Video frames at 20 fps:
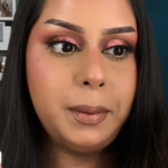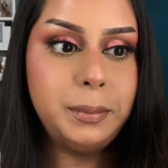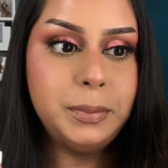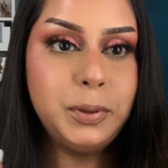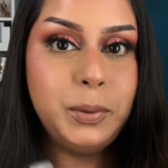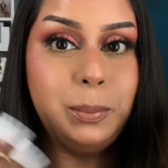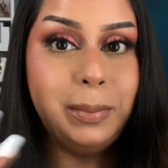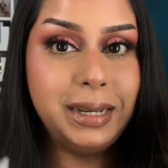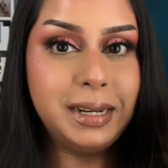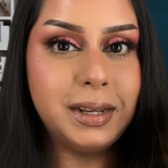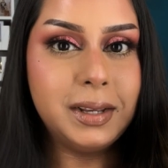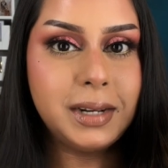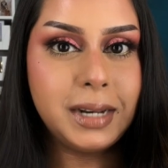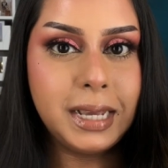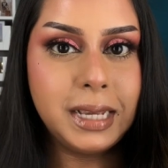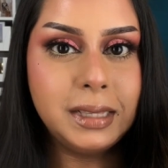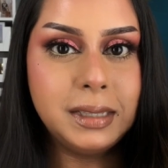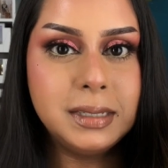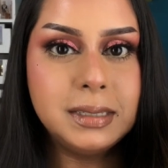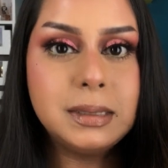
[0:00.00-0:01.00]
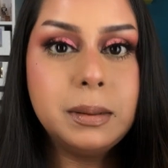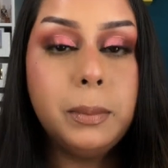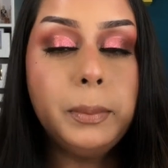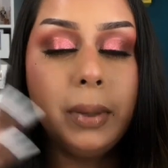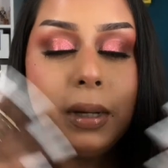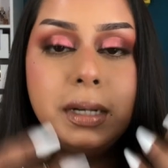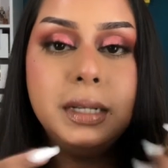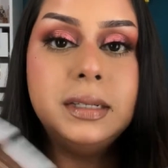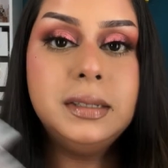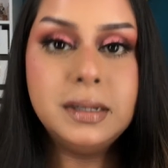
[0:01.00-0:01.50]
you may not like this,
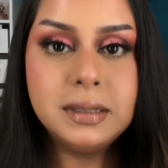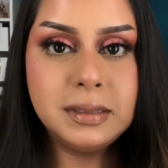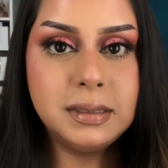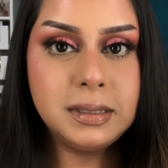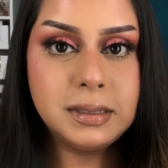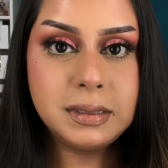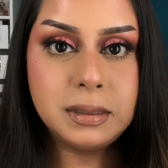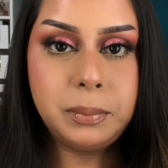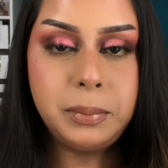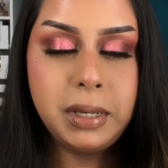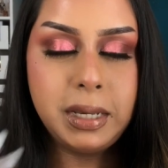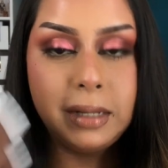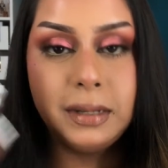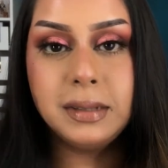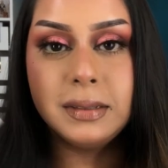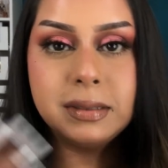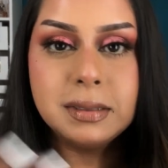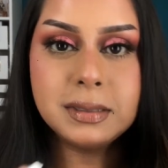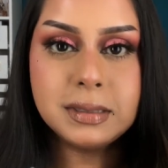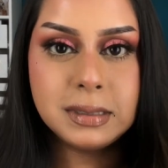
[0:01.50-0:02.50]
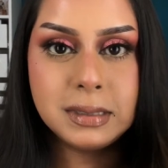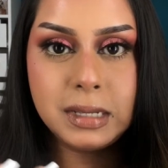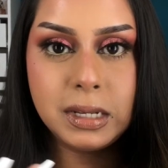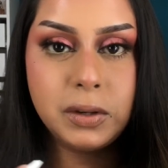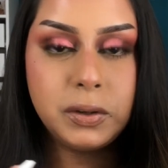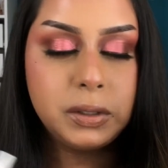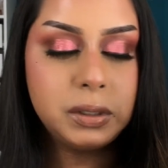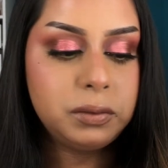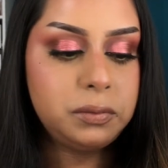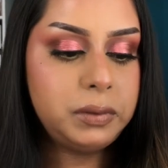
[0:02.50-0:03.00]
but it does disappear. It doesn't stay
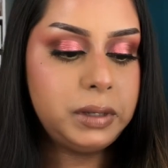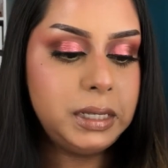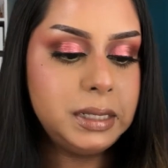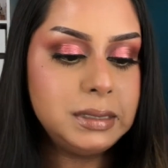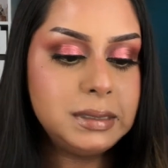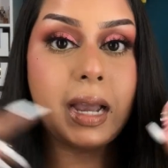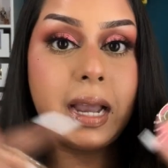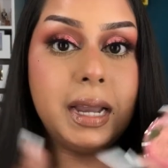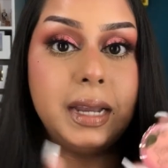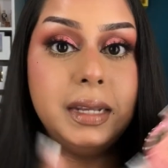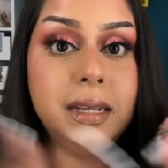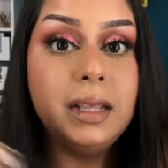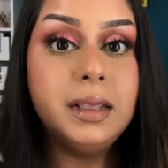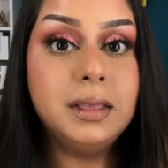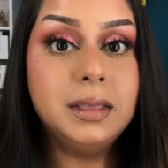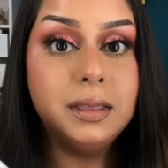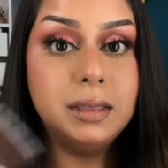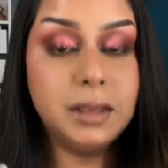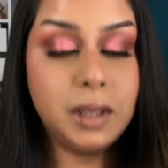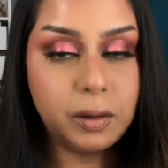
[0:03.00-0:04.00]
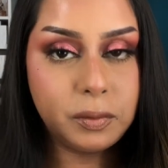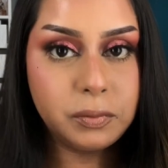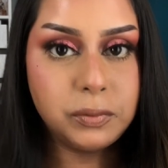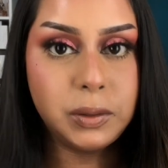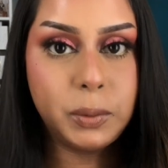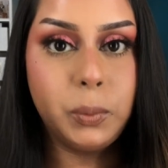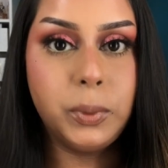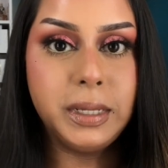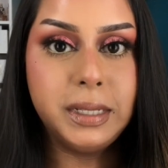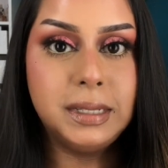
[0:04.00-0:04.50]
on the face. I love
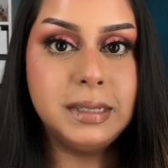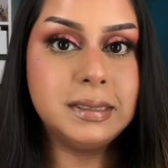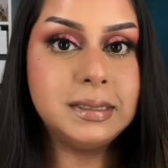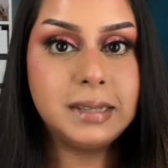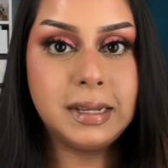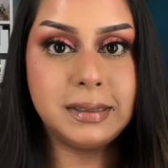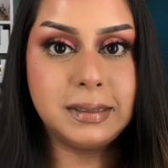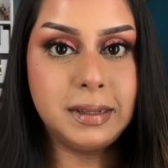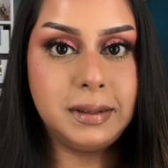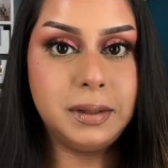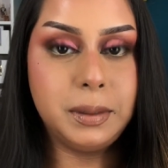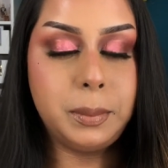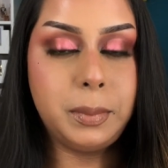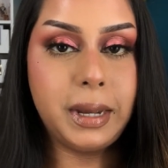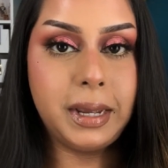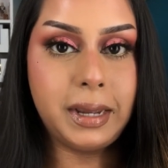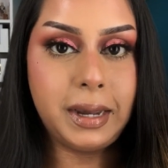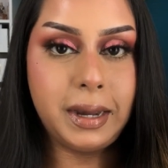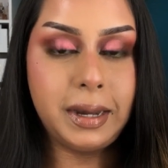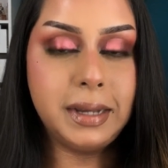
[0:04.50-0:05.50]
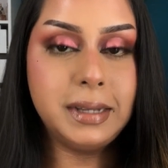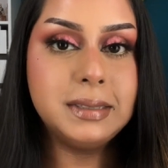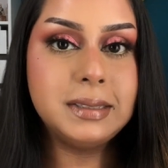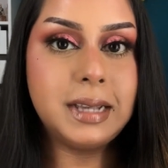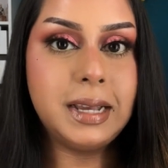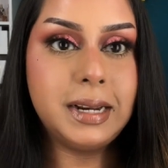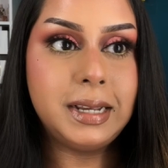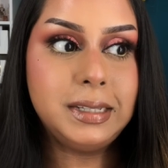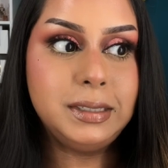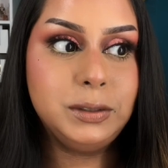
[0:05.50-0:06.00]
the way this sets under my eyes,
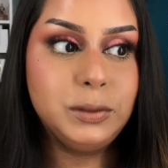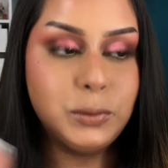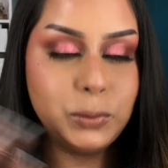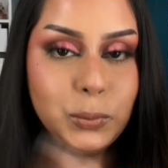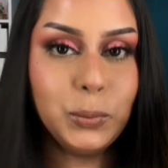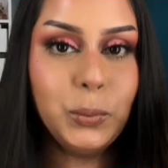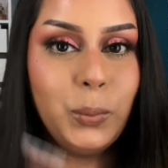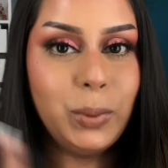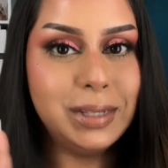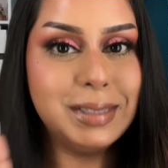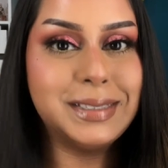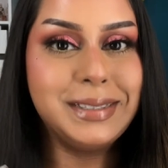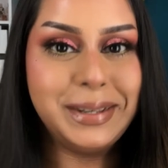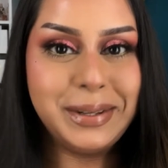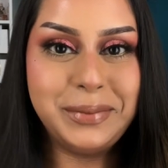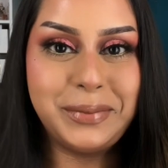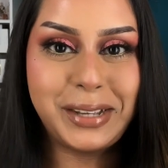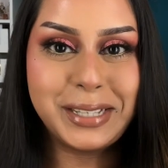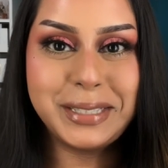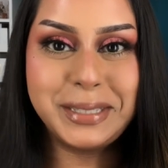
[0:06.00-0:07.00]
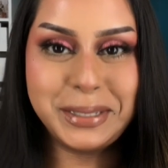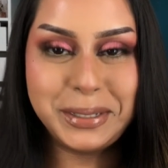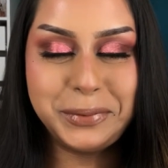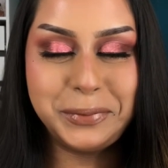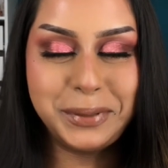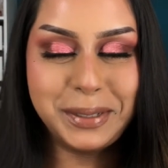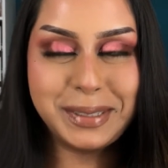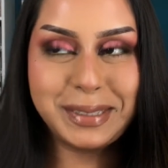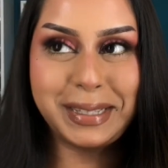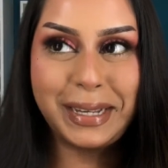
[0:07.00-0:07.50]
and I do want to invest in the
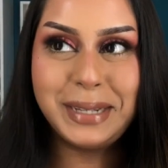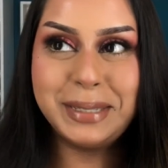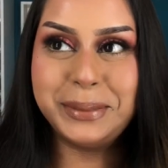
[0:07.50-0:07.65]
full size,